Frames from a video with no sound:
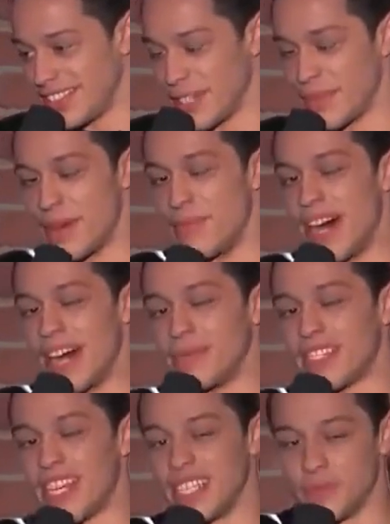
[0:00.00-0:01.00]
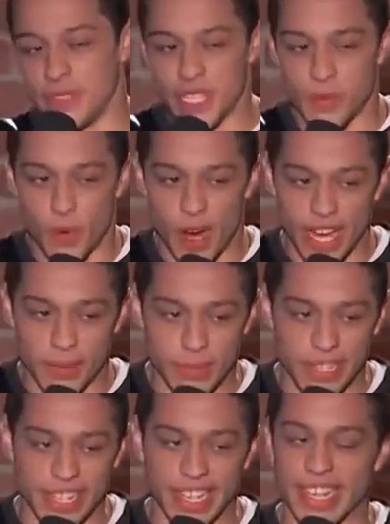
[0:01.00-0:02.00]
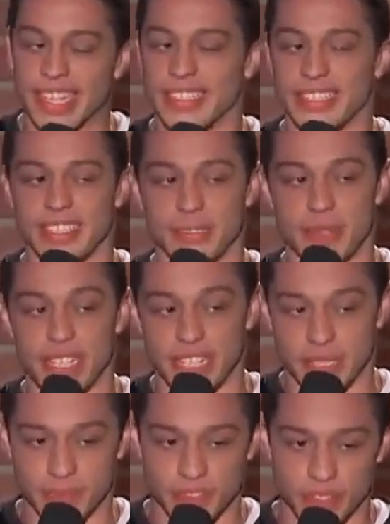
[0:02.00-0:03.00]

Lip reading: Like, my mom tells me I'm white, but, like, I can see my lips